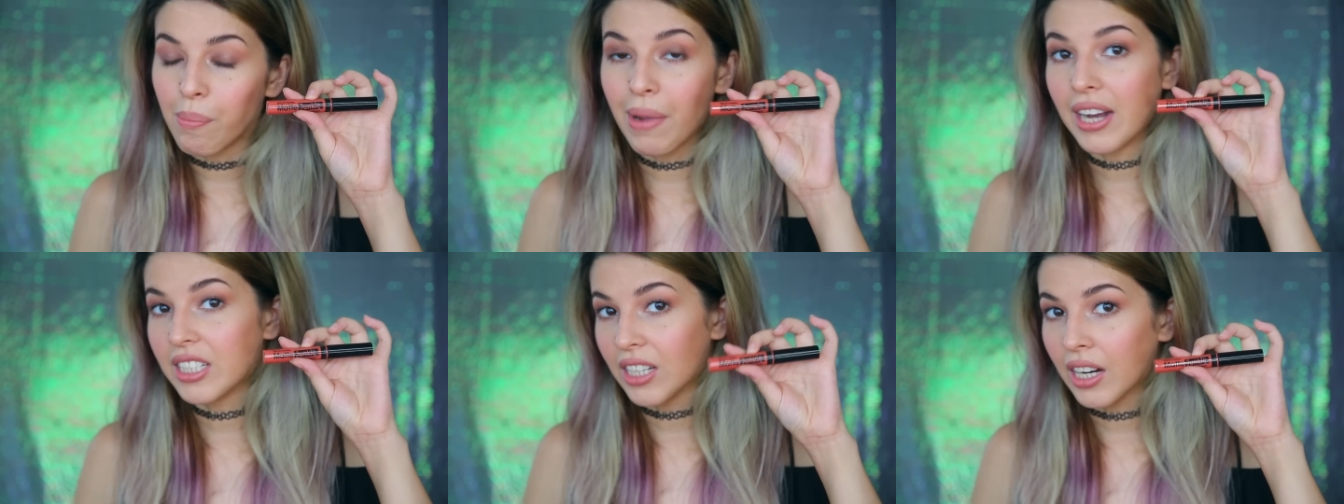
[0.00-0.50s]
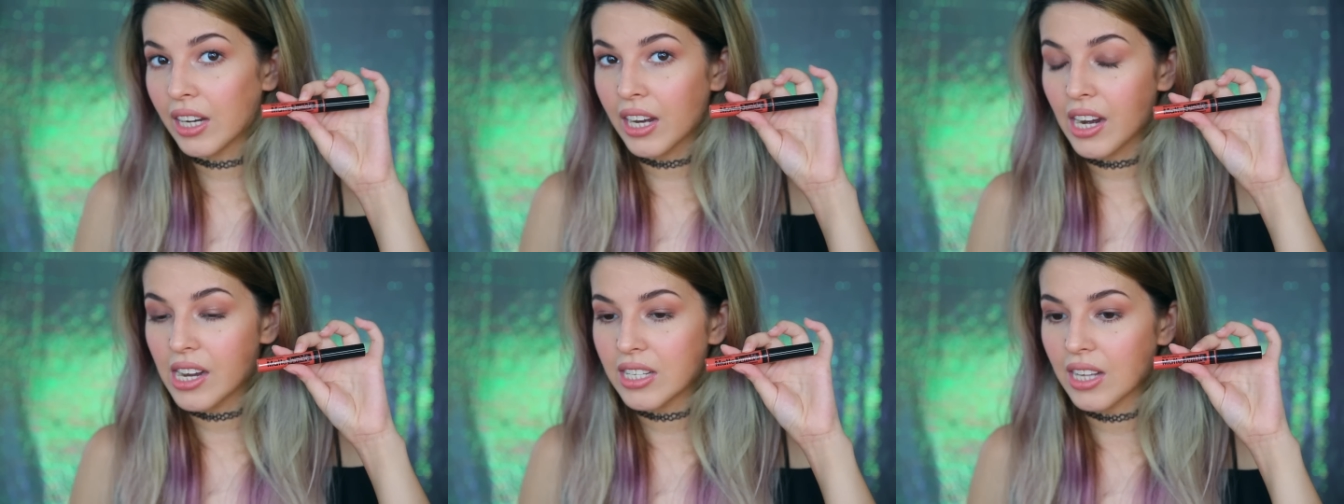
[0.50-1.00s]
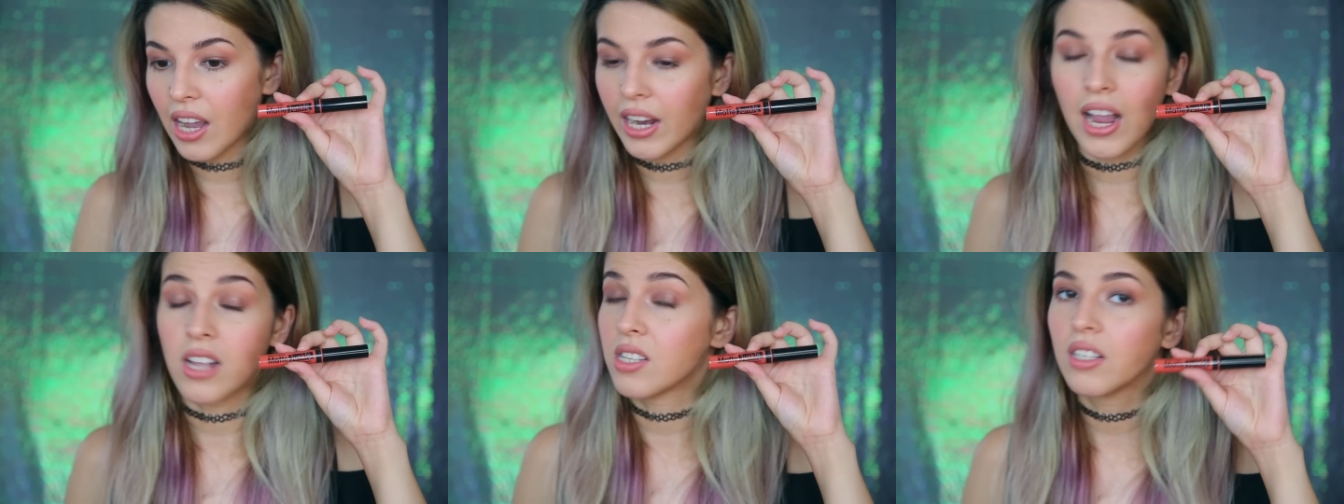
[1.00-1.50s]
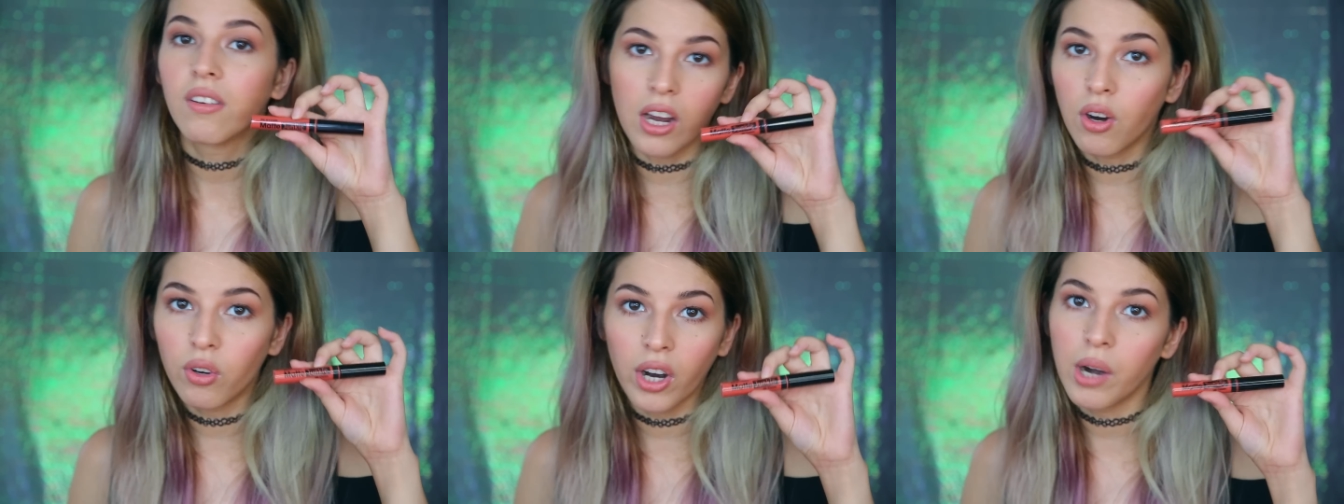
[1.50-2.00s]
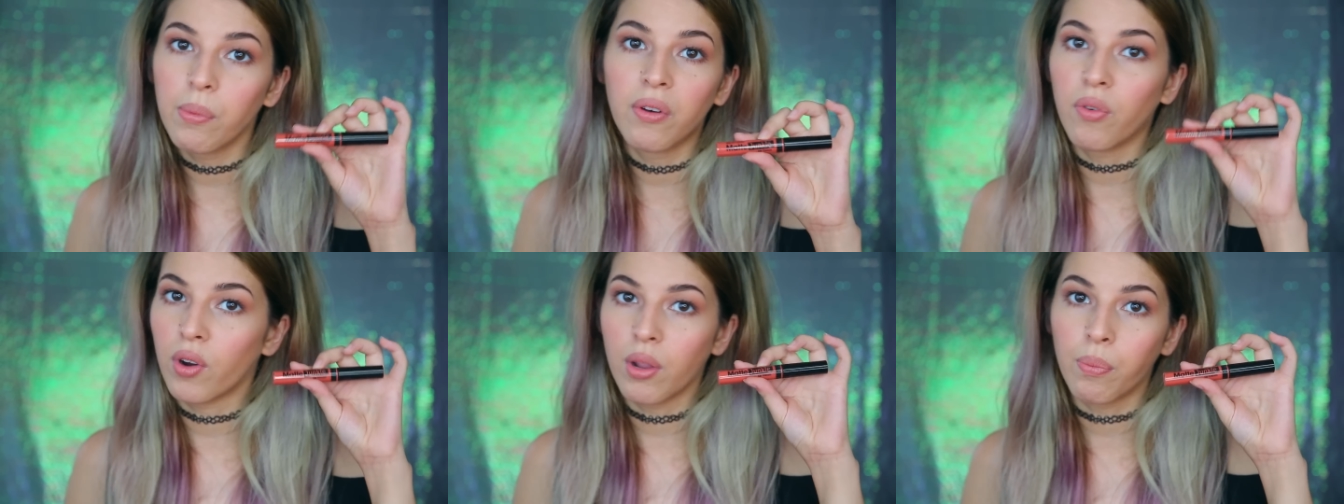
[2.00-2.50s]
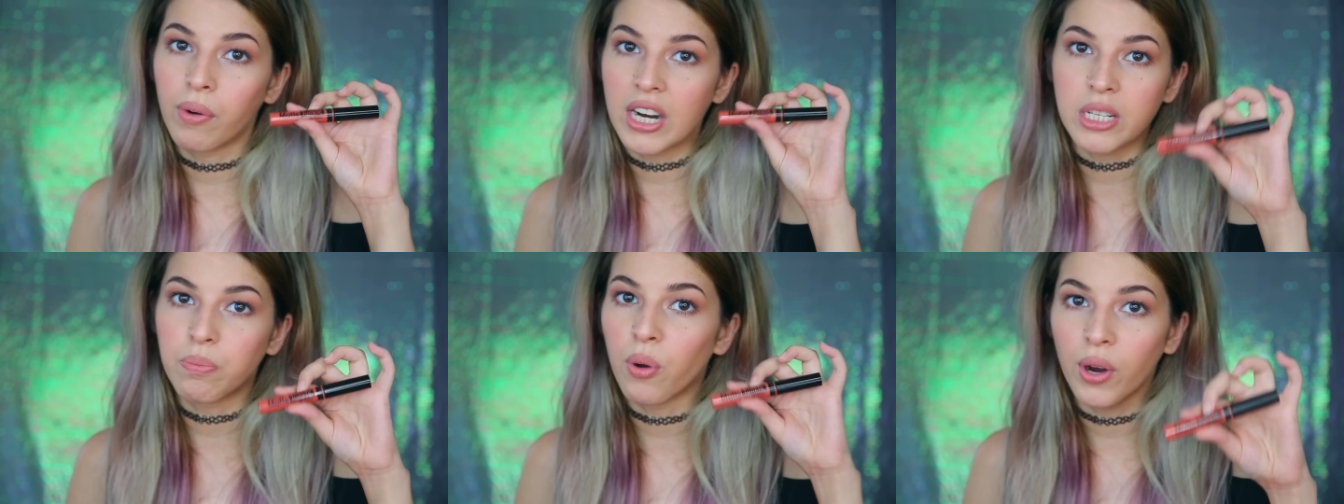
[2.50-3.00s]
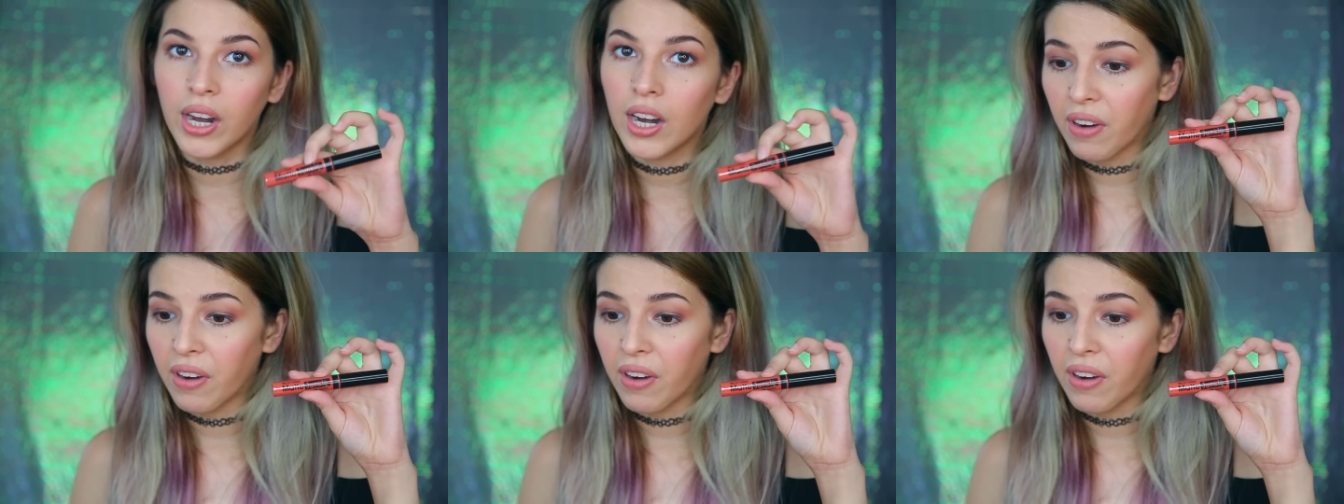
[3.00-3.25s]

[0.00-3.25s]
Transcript: Matte Junkie is that yes, incredible for the price point.